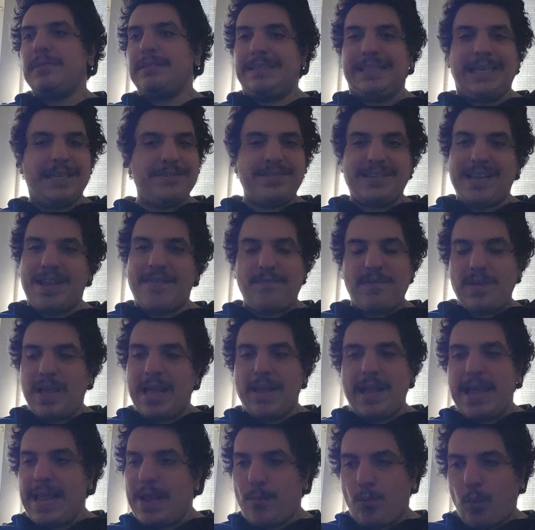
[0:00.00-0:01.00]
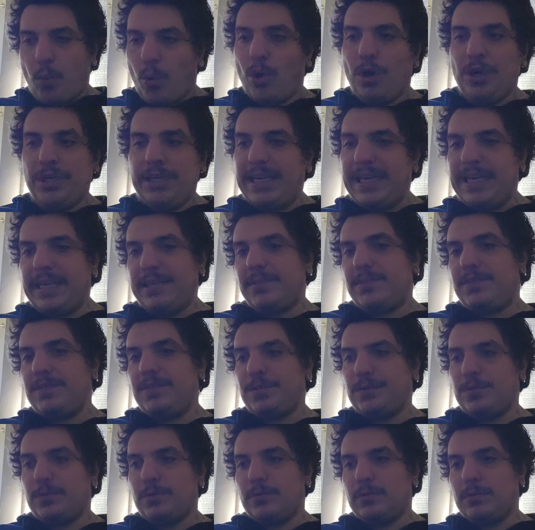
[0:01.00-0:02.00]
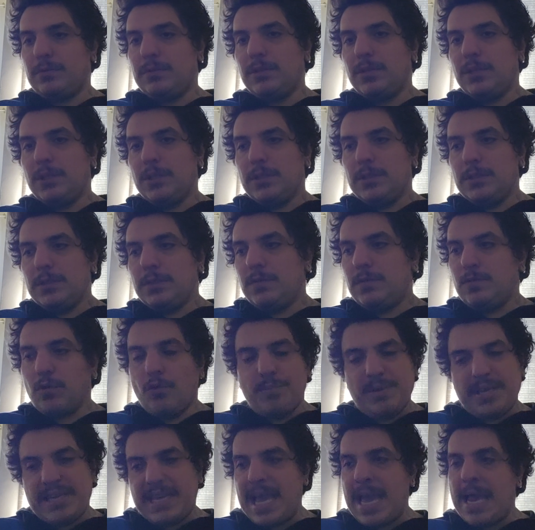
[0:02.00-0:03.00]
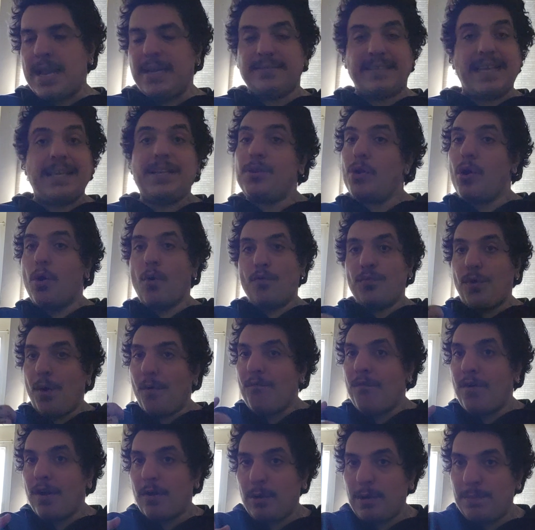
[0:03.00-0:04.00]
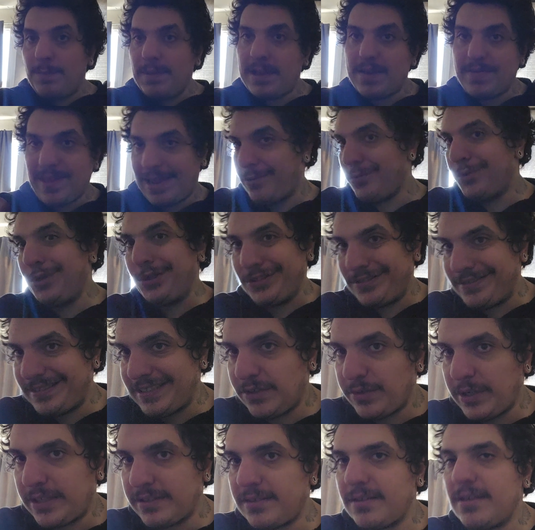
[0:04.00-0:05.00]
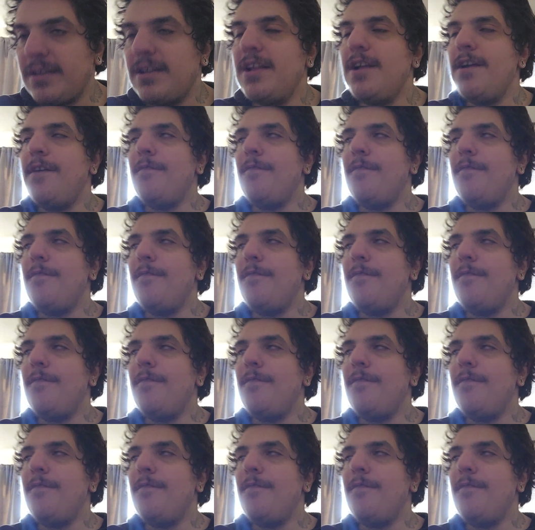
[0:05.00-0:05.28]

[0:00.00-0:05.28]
given a warning to Miguel, say, yo, don't fuck with me because I know your secret.